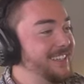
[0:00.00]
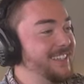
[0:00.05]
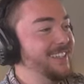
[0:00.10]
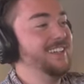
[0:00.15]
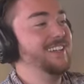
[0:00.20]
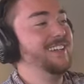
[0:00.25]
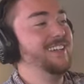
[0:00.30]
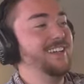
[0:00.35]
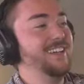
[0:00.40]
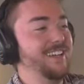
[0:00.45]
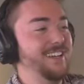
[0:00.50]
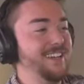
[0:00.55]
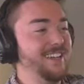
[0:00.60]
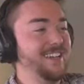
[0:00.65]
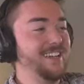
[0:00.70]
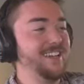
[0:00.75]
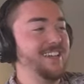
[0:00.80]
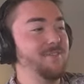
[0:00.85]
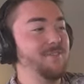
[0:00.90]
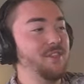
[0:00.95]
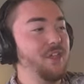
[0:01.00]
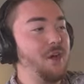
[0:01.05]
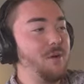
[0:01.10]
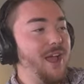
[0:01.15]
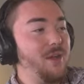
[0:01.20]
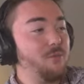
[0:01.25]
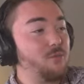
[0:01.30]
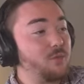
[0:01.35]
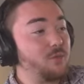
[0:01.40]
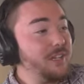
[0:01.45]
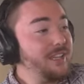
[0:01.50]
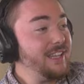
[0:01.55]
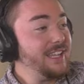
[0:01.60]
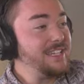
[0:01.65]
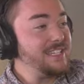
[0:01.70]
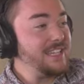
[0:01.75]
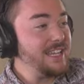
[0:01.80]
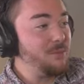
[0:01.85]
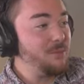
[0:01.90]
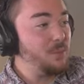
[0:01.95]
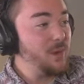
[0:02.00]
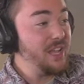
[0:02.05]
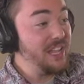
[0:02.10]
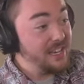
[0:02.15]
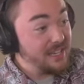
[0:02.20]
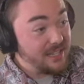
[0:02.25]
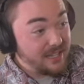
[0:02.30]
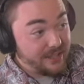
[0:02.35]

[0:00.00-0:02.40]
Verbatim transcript: Yep. Even though I really did win,